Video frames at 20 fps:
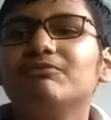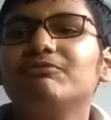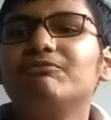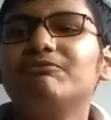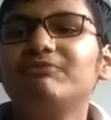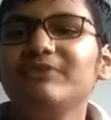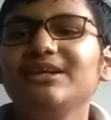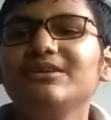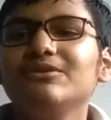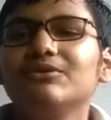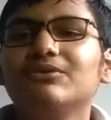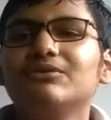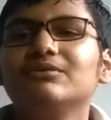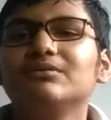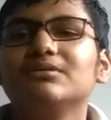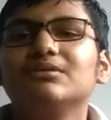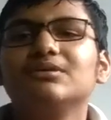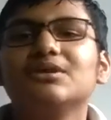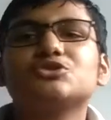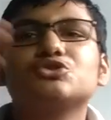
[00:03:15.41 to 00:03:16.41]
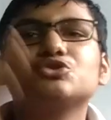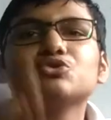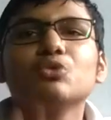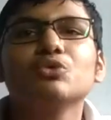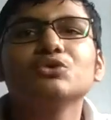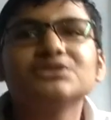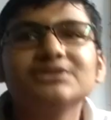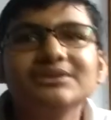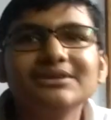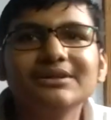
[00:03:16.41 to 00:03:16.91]
we know the
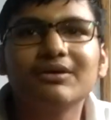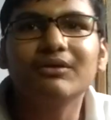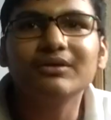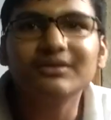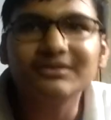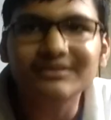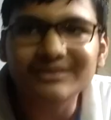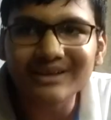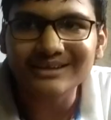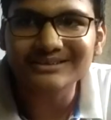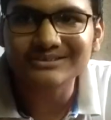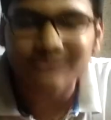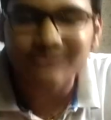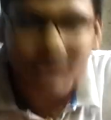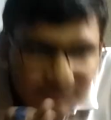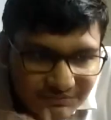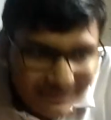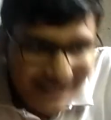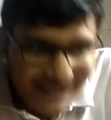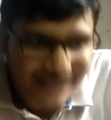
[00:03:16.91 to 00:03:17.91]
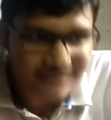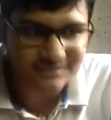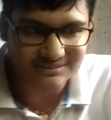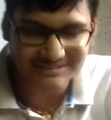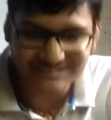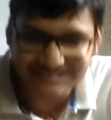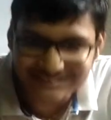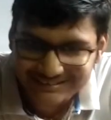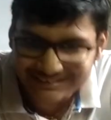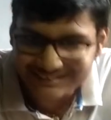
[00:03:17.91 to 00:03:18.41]
social contracts of
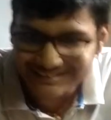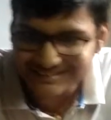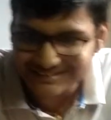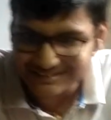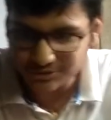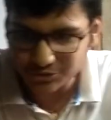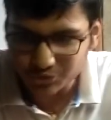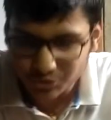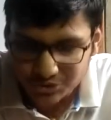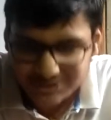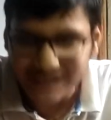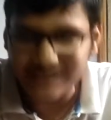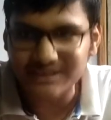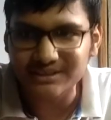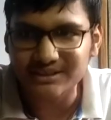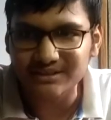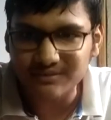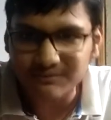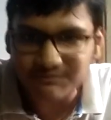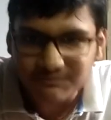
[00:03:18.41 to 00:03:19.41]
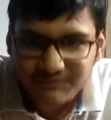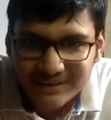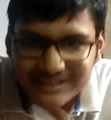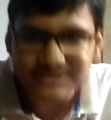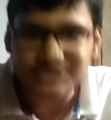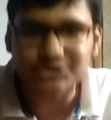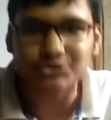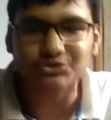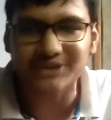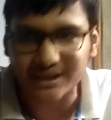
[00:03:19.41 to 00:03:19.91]
this society, the French
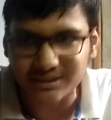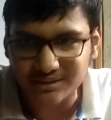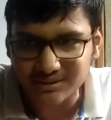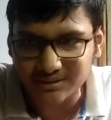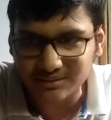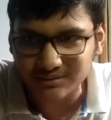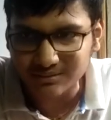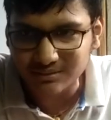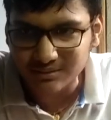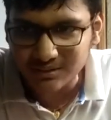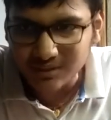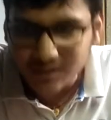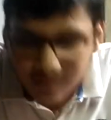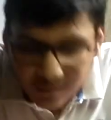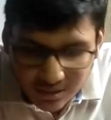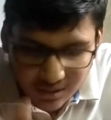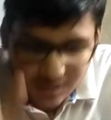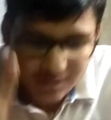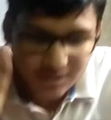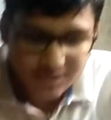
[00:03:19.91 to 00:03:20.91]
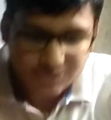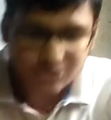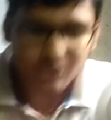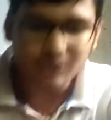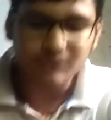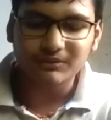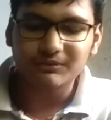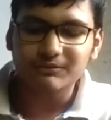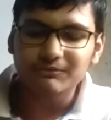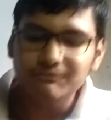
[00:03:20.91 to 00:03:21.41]
society. So
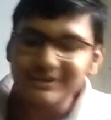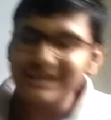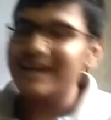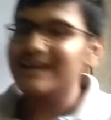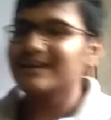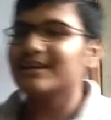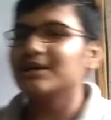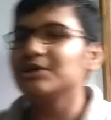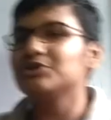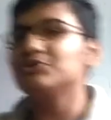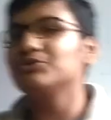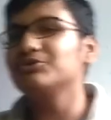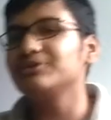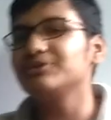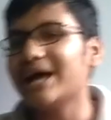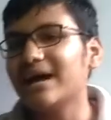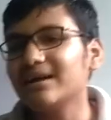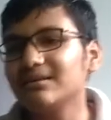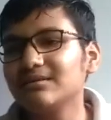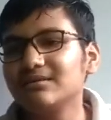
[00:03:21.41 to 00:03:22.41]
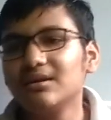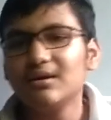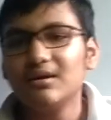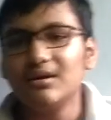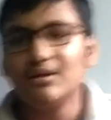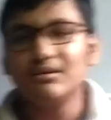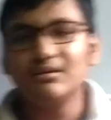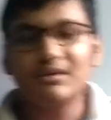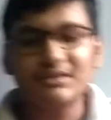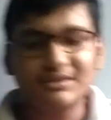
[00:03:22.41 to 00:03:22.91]
we can conclude that
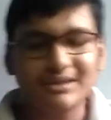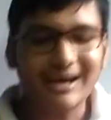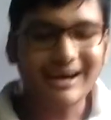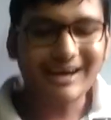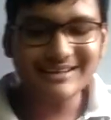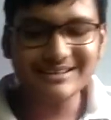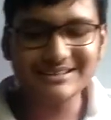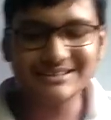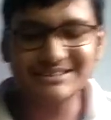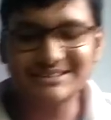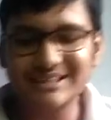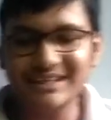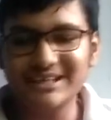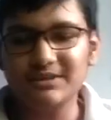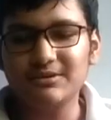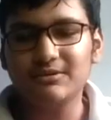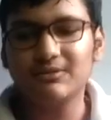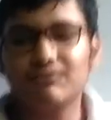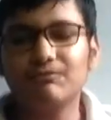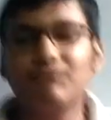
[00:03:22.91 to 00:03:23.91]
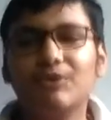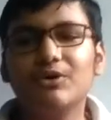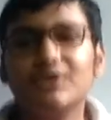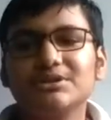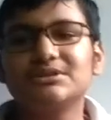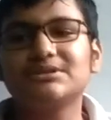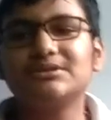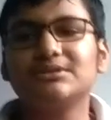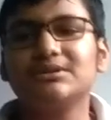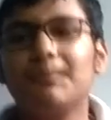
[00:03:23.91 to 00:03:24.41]
the third state was
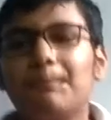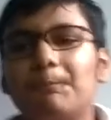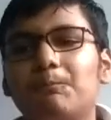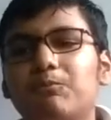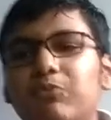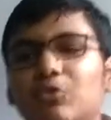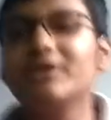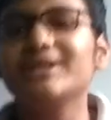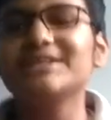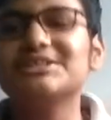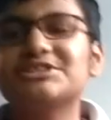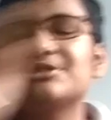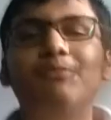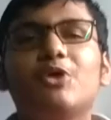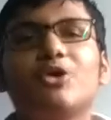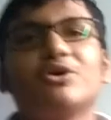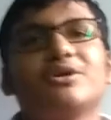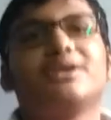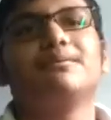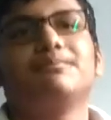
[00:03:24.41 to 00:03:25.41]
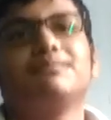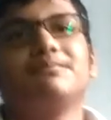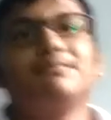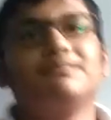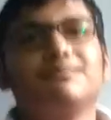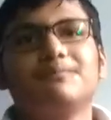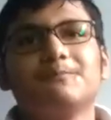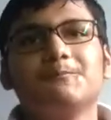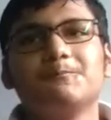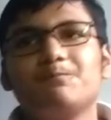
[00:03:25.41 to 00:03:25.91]
the poorest among them.
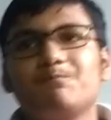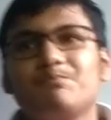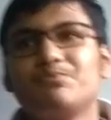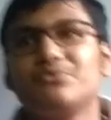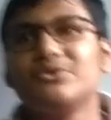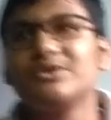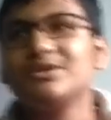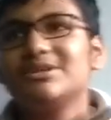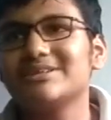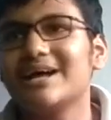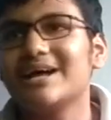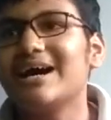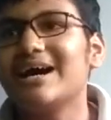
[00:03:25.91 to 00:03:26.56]
The third